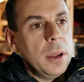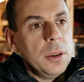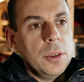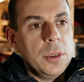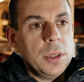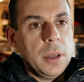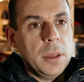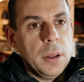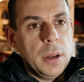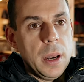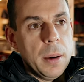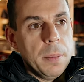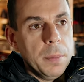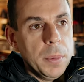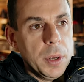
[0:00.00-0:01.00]
and you see the
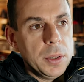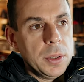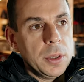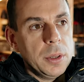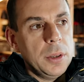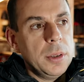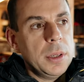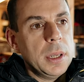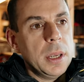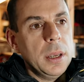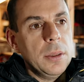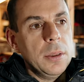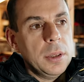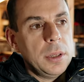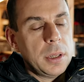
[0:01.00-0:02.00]
numbers and you
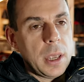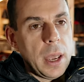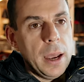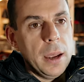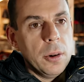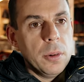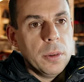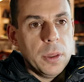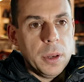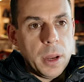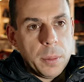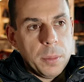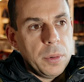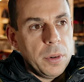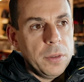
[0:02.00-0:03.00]
see the scale and the
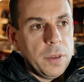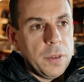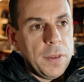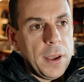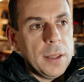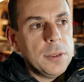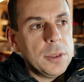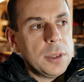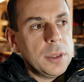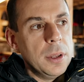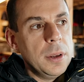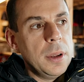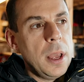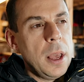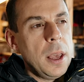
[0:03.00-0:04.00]
number of events, and